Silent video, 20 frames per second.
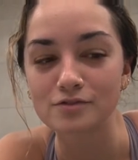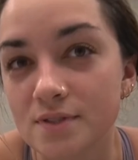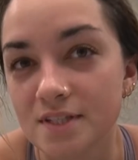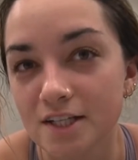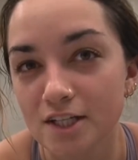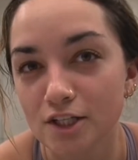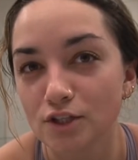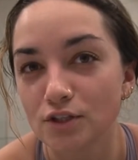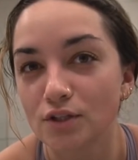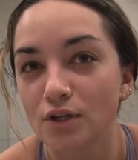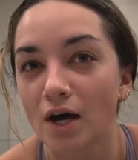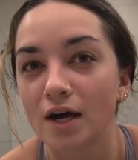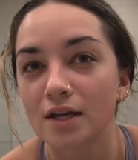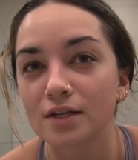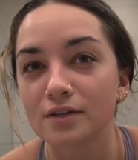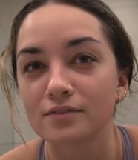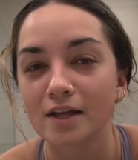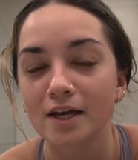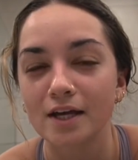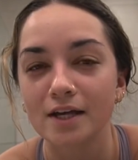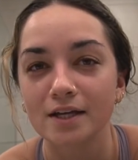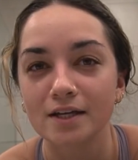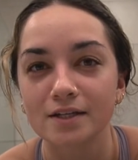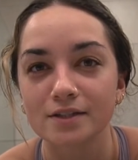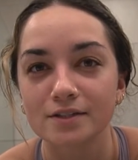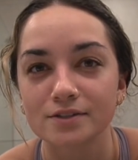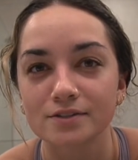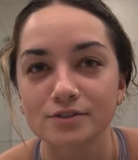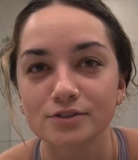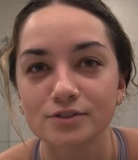There's like a lot of
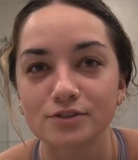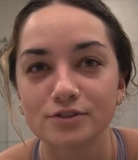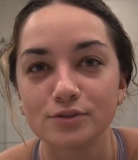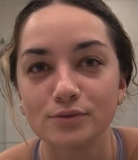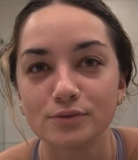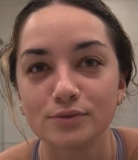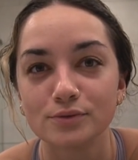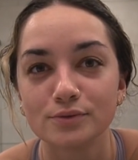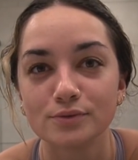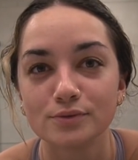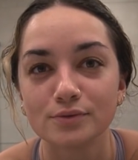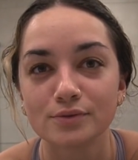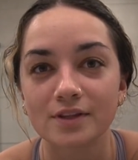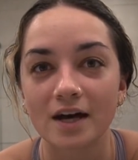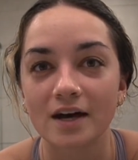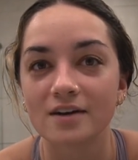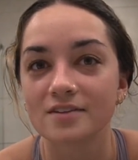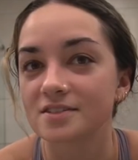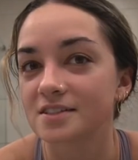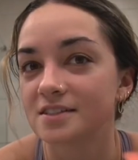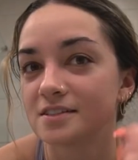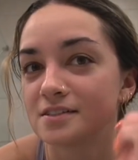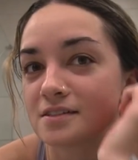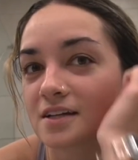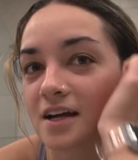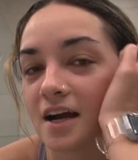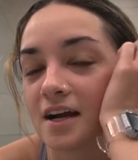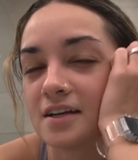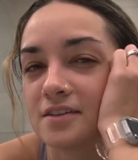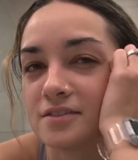like
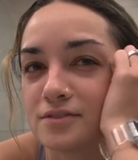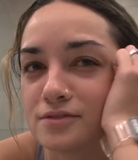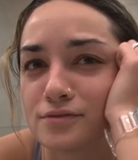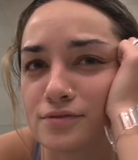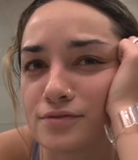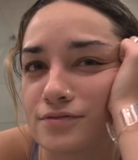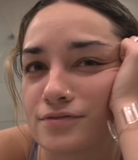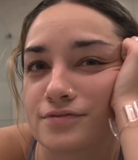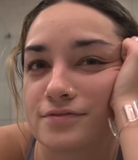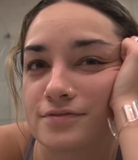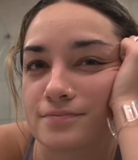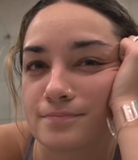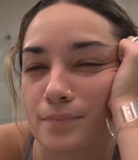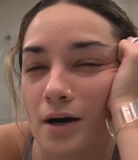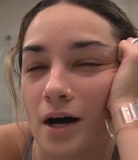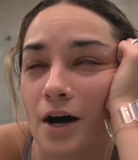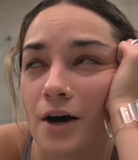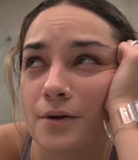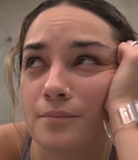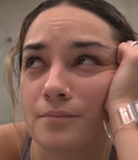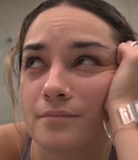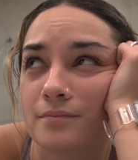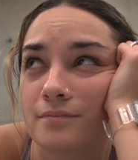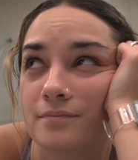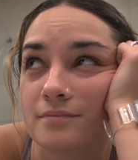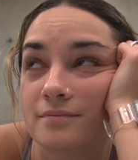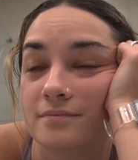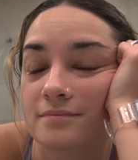2000 kind of pop